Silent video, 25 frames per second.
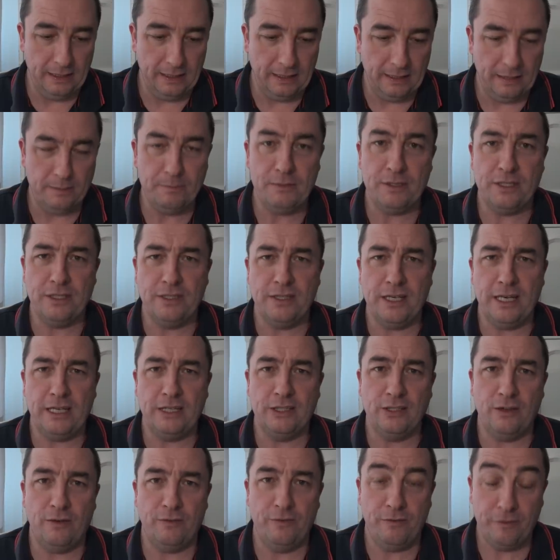Mrs.
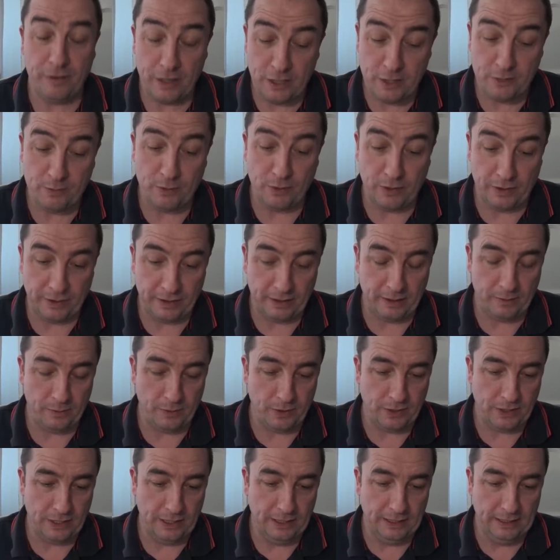H on Facebook, I think it
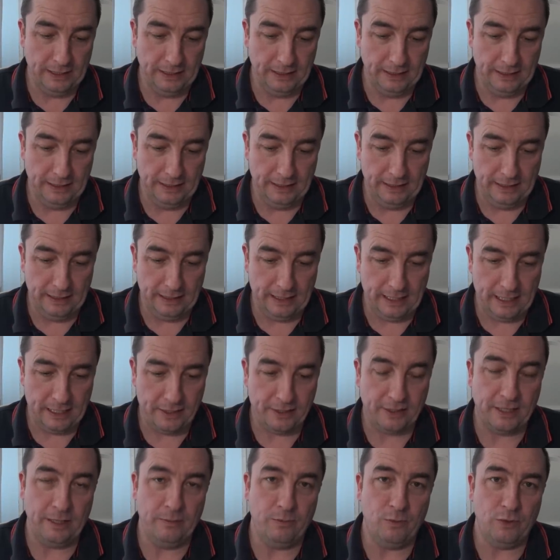was,
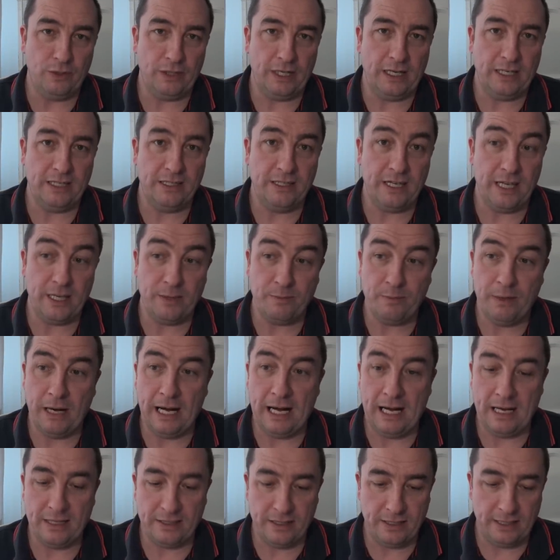asking would I take
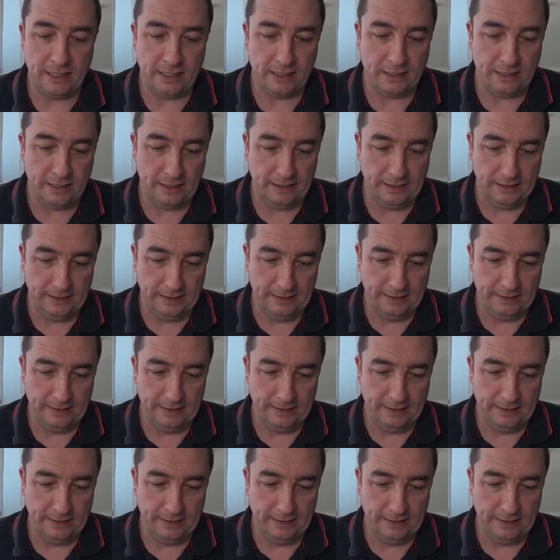part in it.